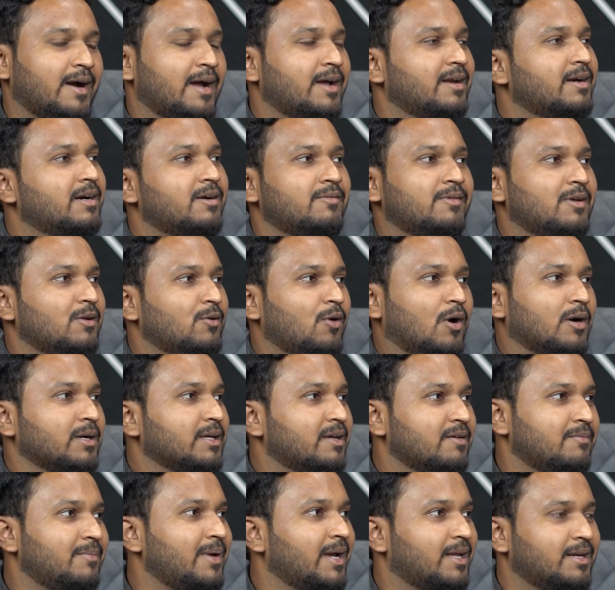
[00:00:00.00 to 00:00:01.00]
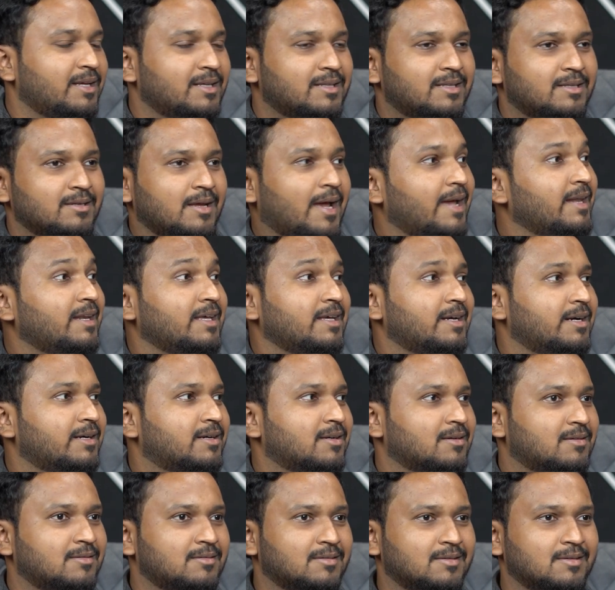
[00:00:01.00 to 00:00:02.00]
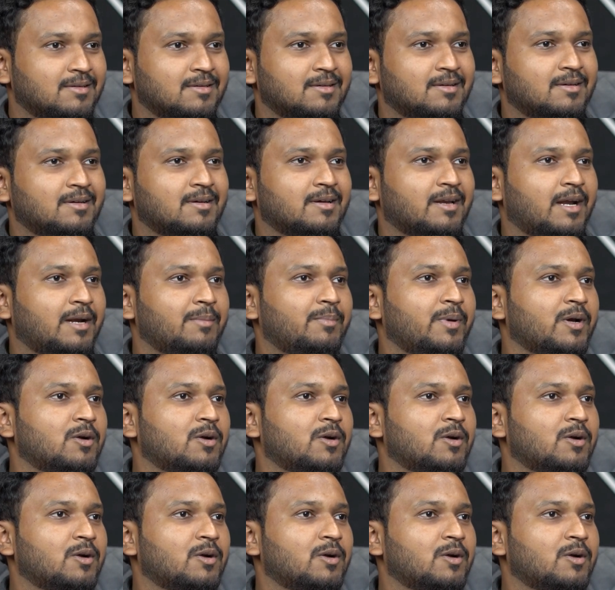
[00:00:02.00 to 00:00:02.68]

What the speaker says: 500 will not give me any return. Right?